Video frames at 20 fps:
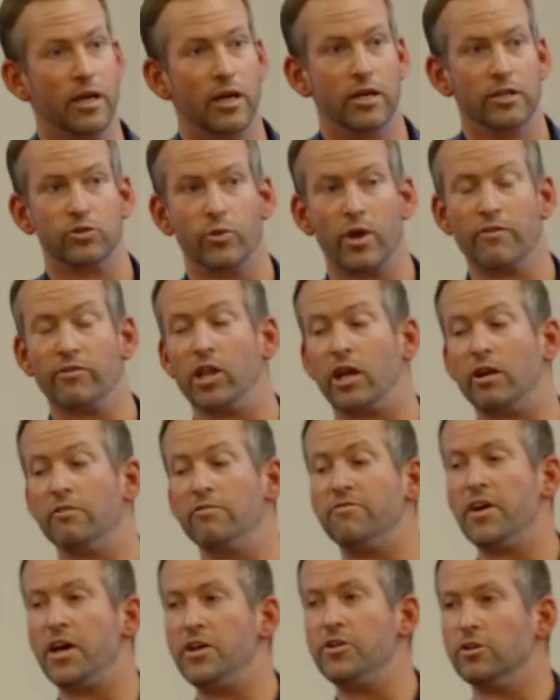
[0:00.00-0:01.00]
So we have a lot of
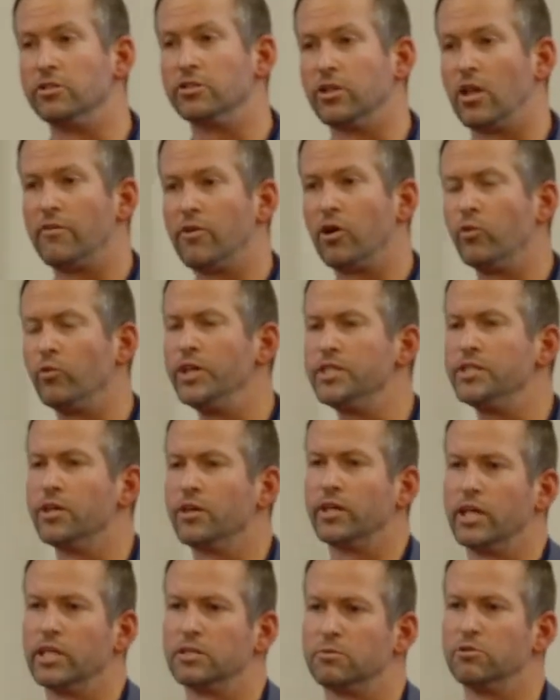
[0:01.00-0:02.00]
vendors. A lot of our retail
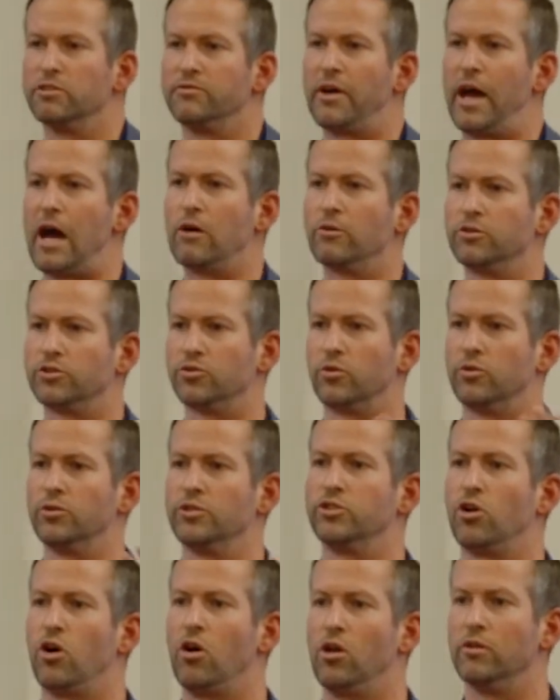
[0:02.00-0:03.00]
customers have
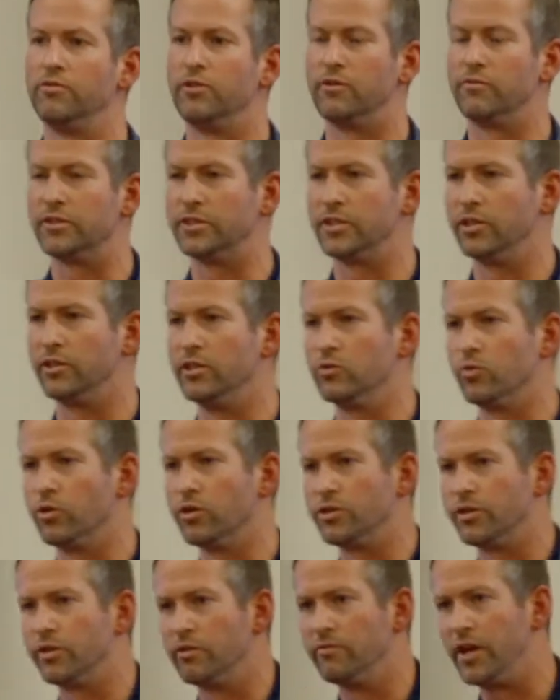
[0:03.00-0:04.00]
outsourced all of their facilities work
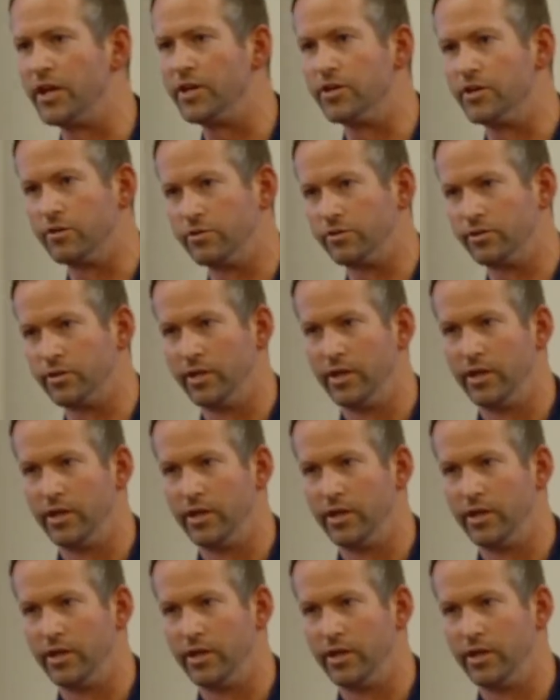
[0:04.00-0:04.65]
to their vendors.